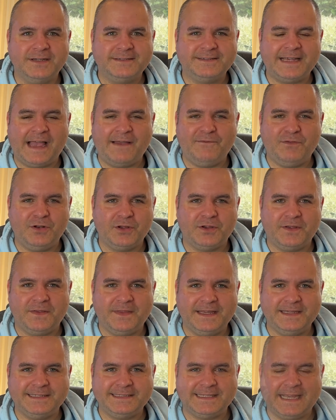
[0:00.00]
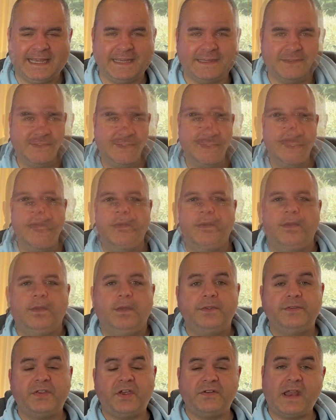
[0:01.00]
to have a look at these things.
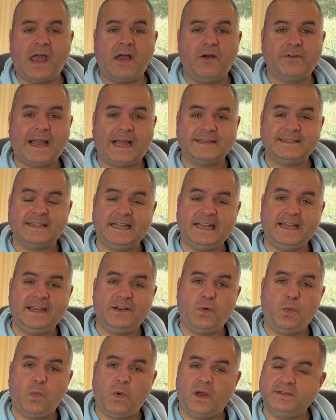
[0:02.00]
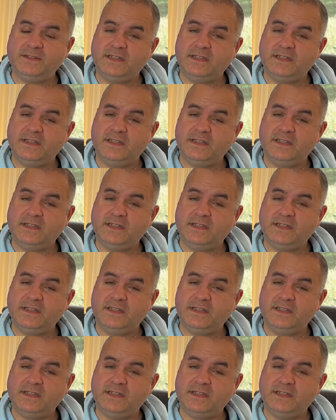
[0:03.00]
So now Catalina was